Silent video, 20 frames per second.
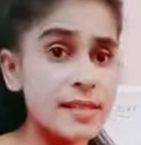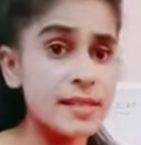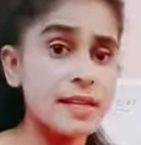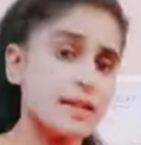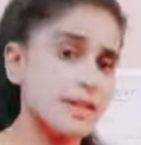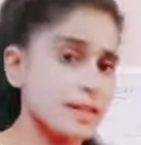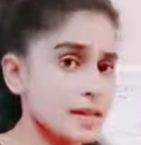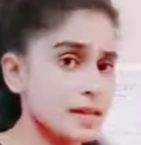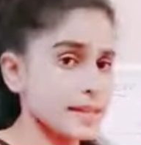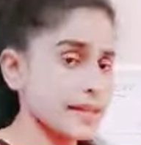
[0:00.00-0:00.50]

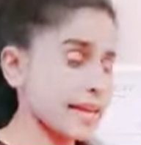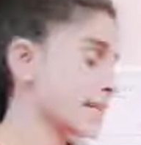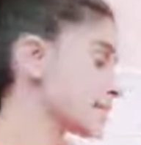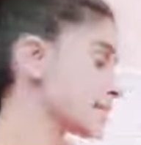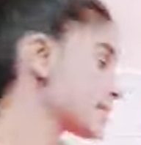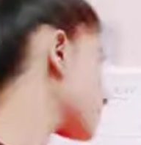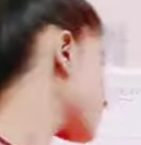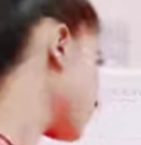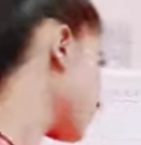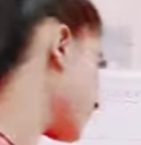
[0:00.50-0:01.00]
Yes,
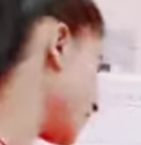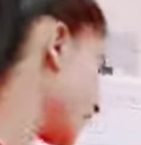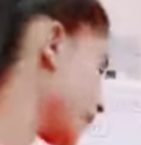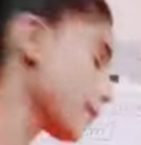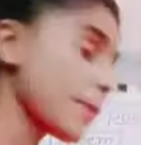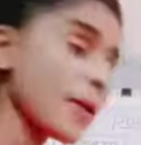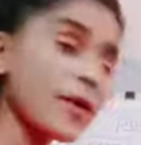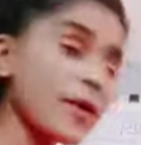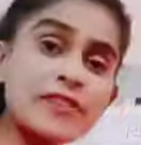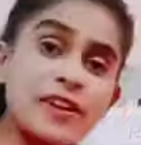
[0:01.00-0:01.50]
made up of living